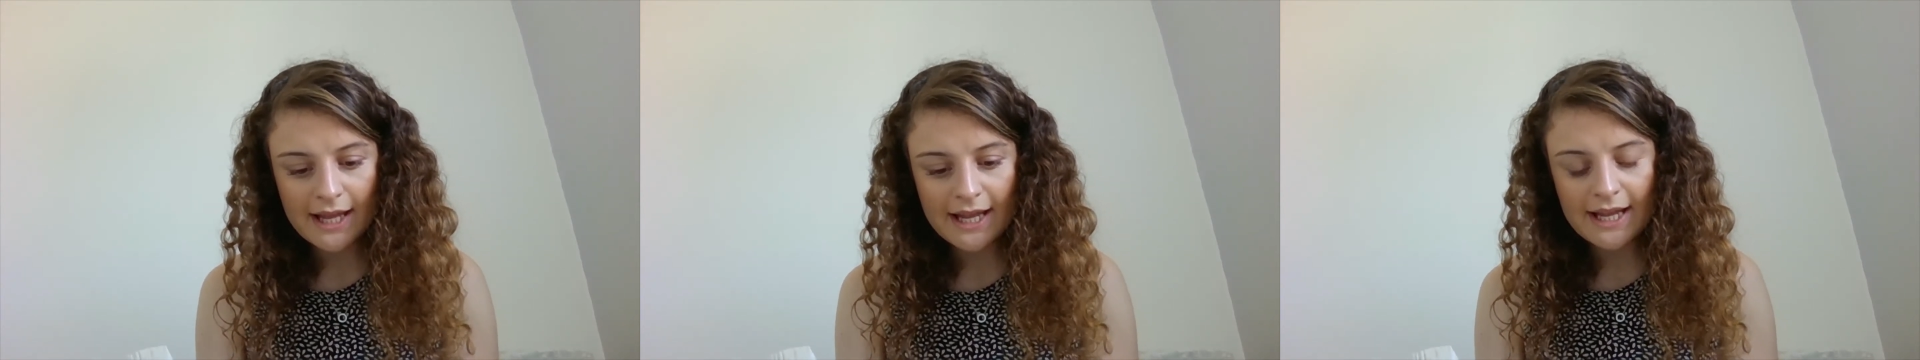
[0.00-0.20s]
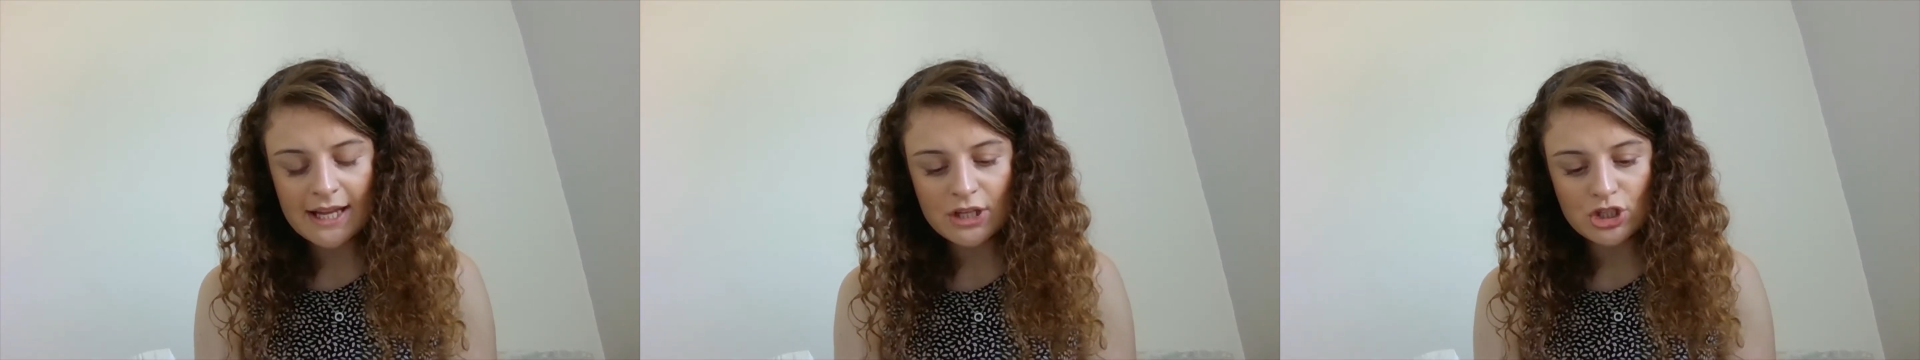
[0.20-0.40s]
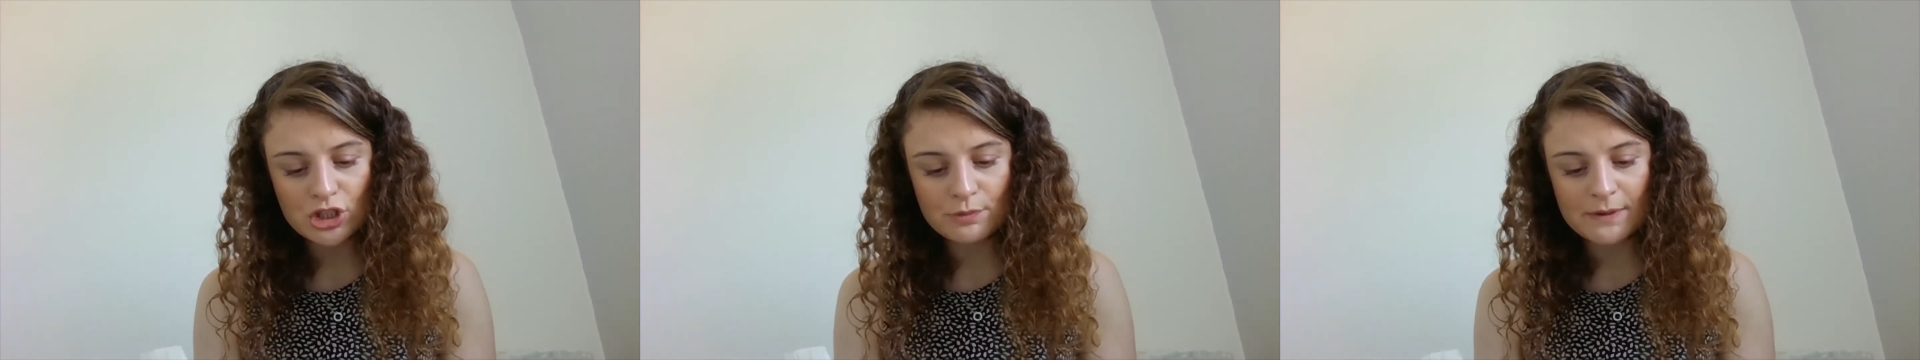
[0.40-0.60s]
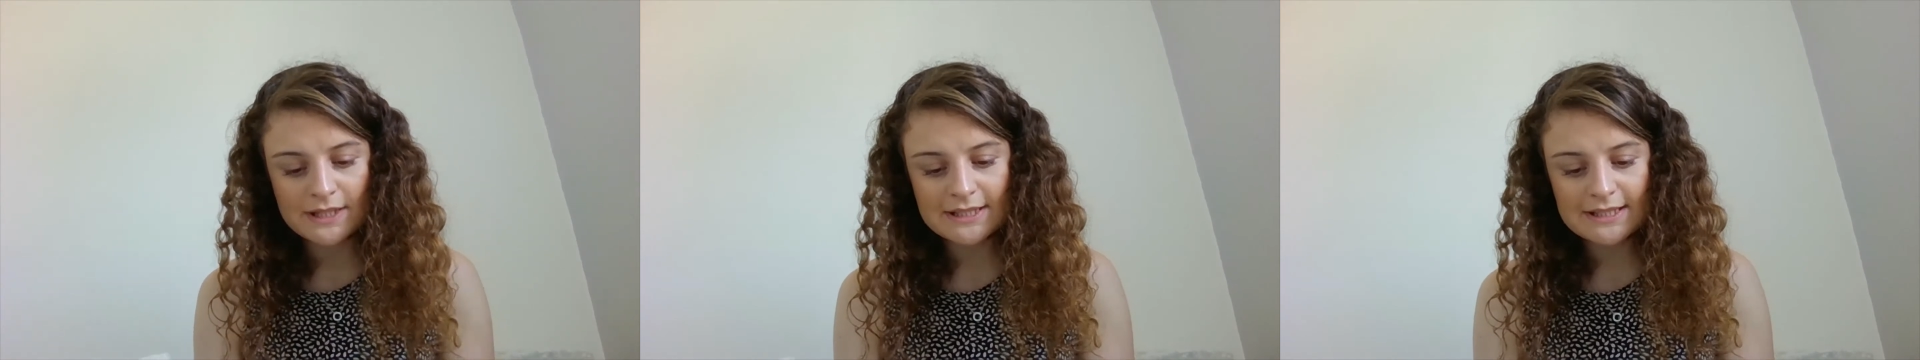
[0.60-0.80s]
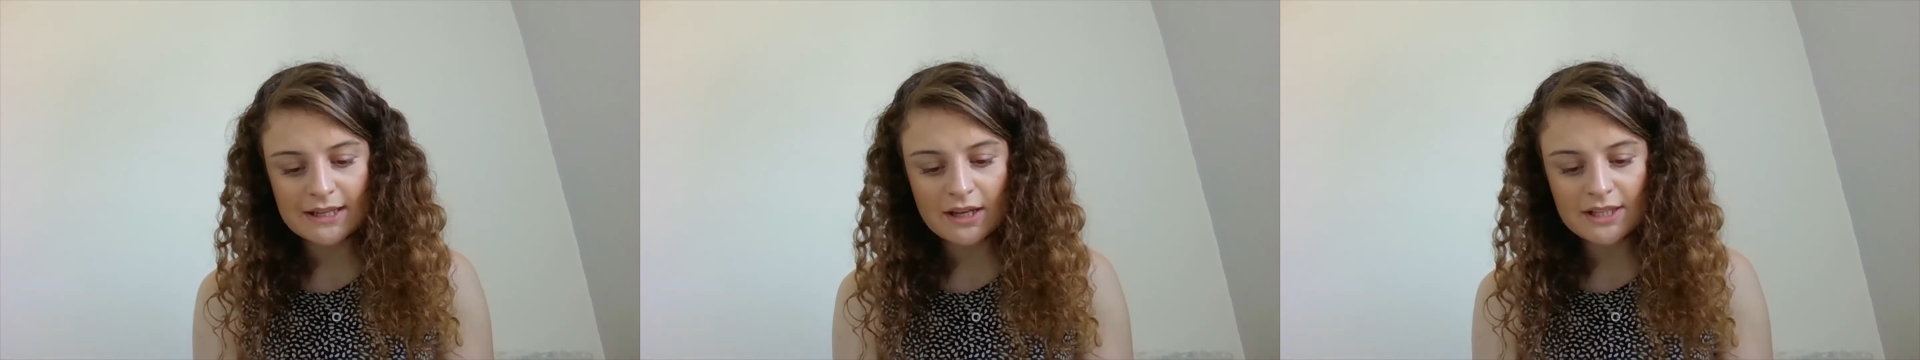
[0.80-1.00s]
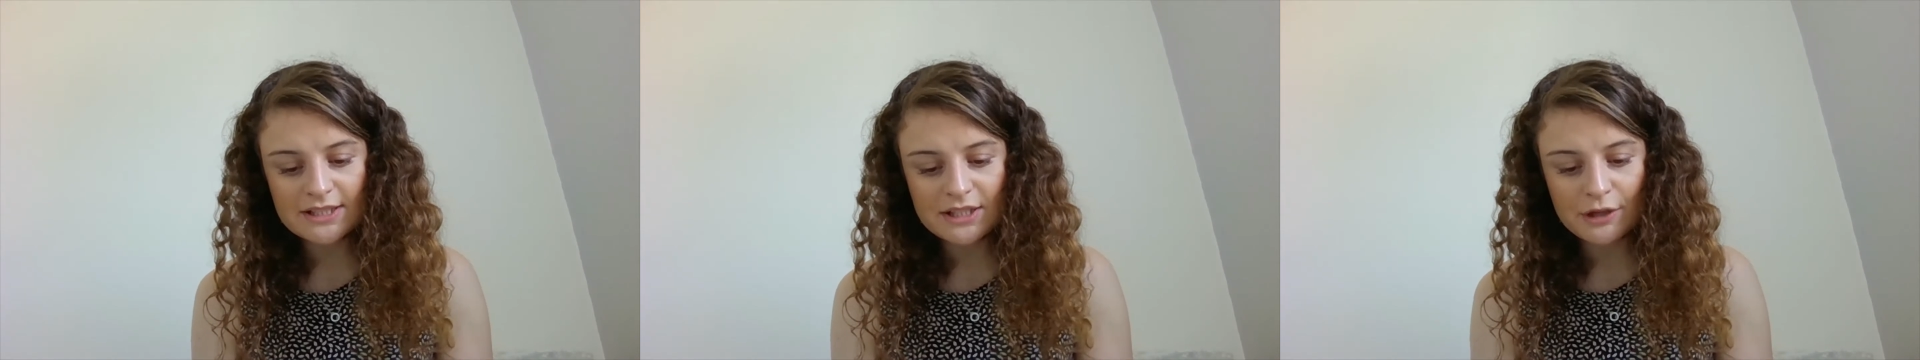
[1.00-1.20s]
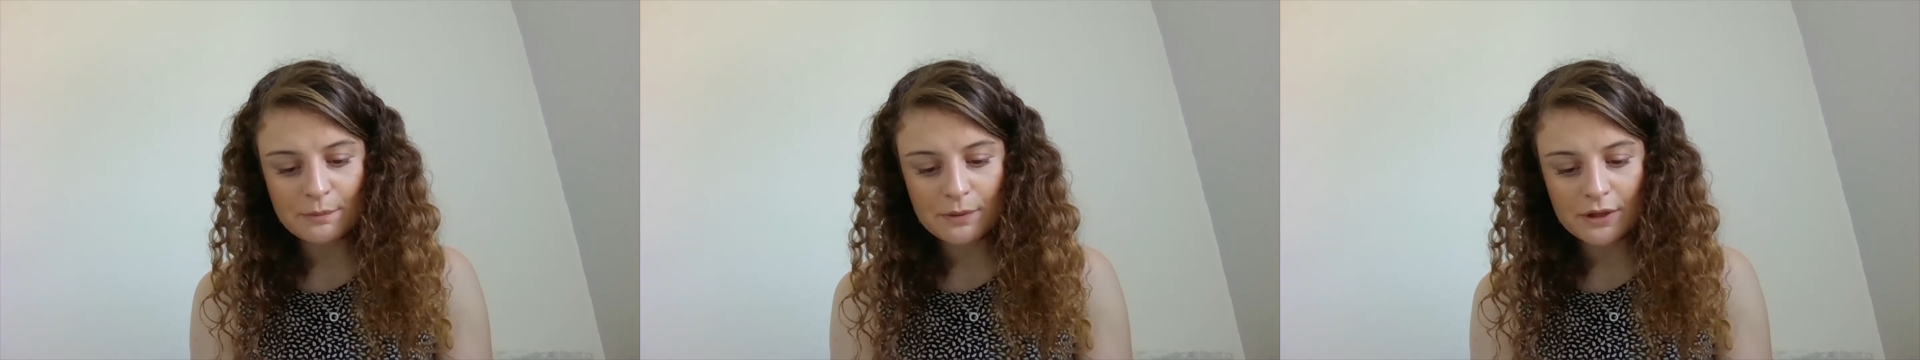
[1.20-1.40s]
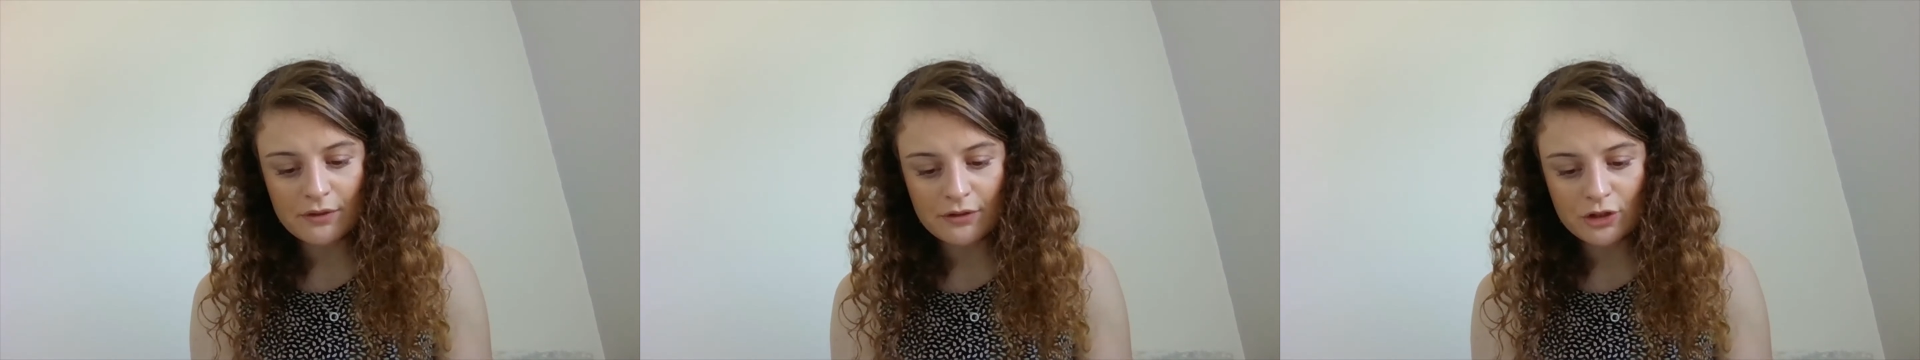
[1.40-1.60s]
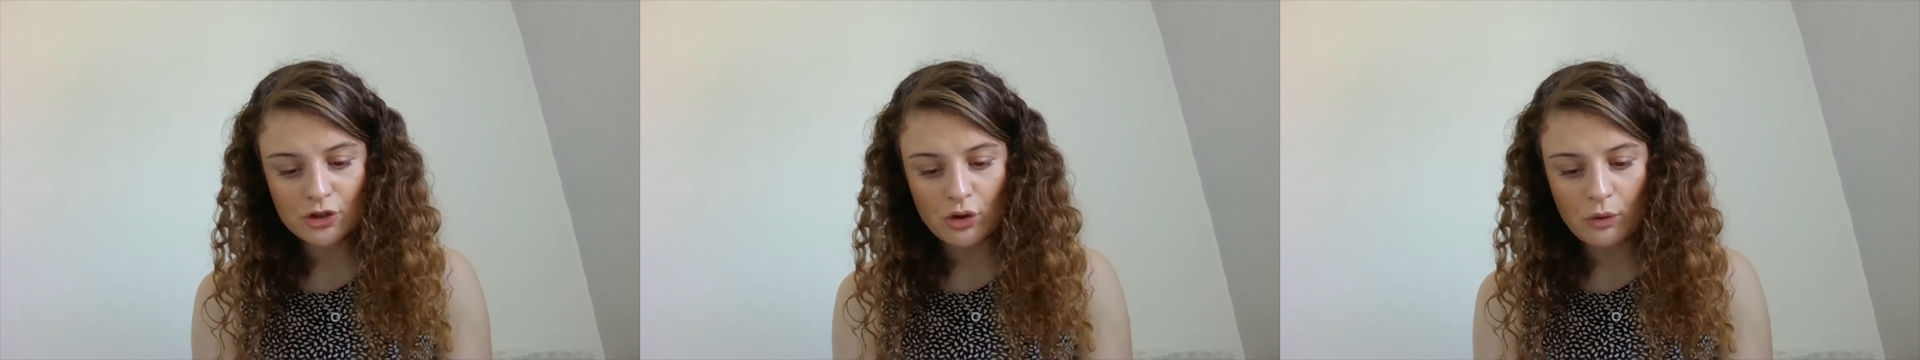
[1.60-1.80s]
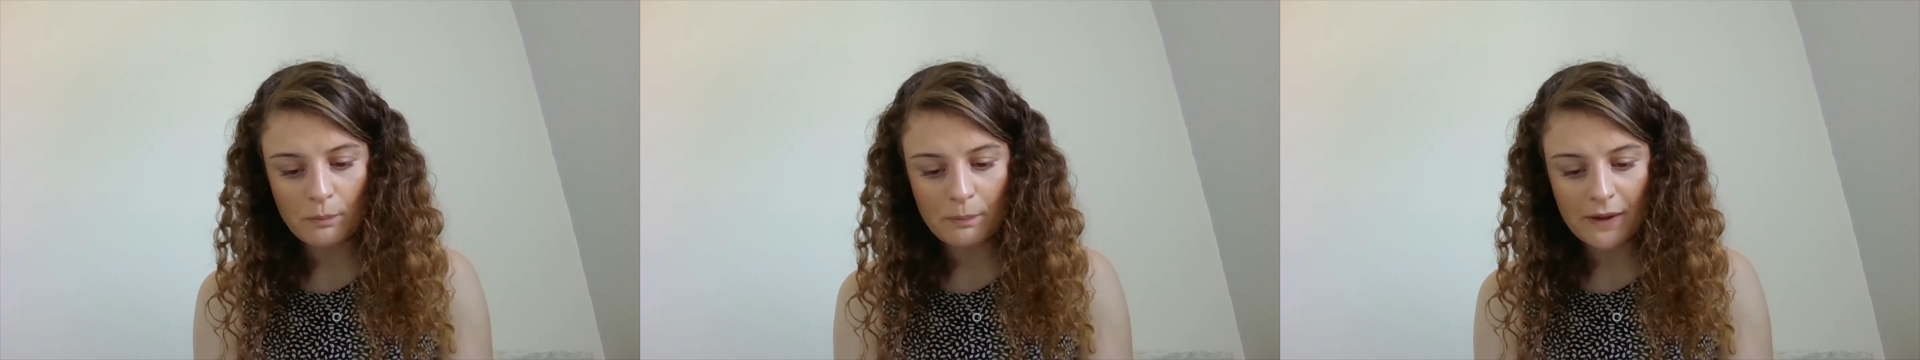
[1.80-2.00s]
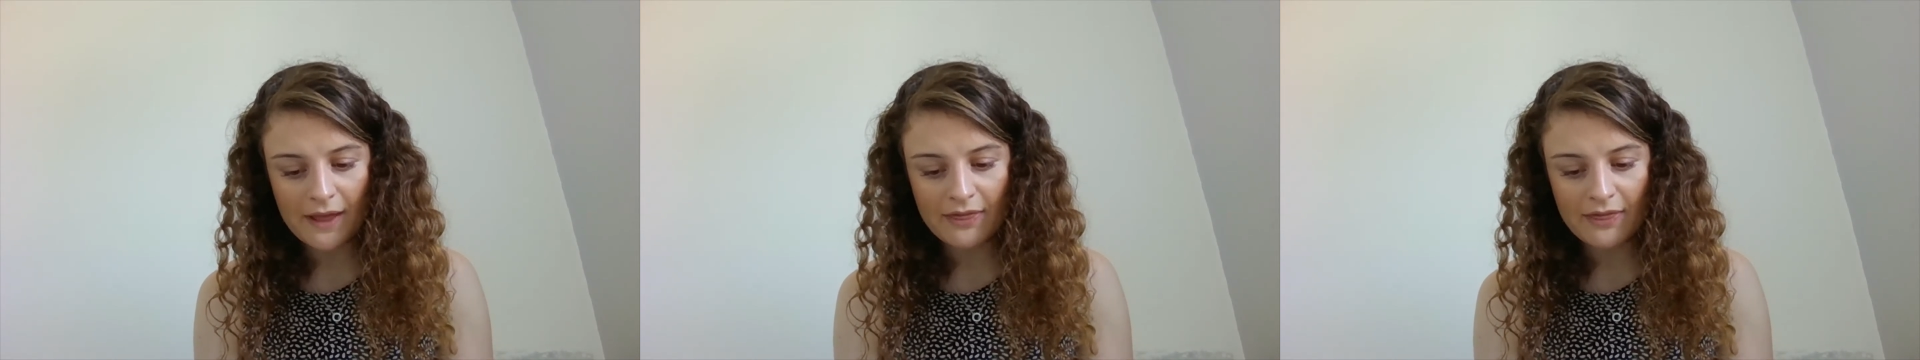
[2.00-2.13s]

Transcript: Each had been sliced open at the top